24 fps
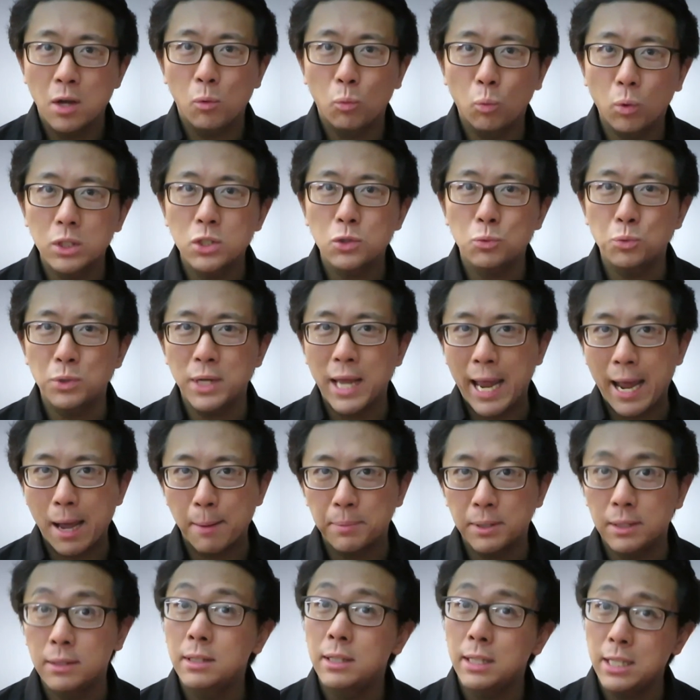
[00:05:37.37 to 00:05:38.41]
what would
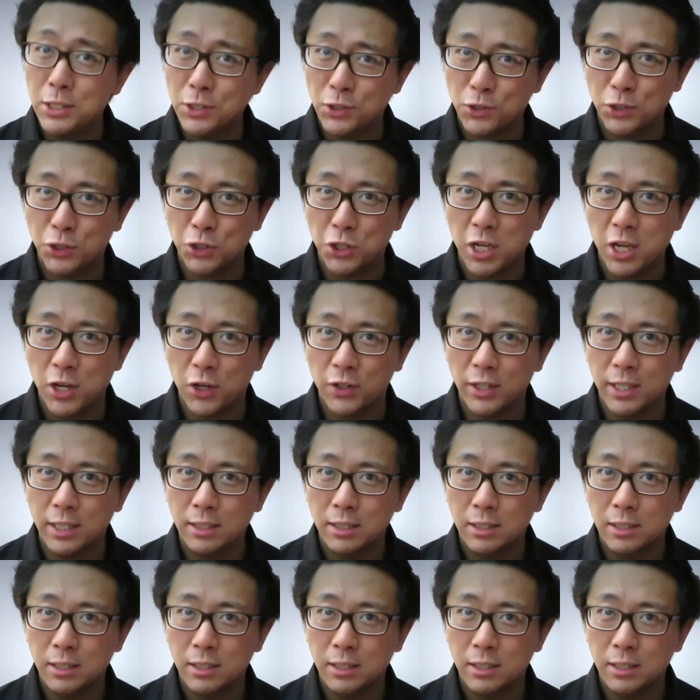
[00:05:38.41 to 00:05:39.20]
happen in such a hearing.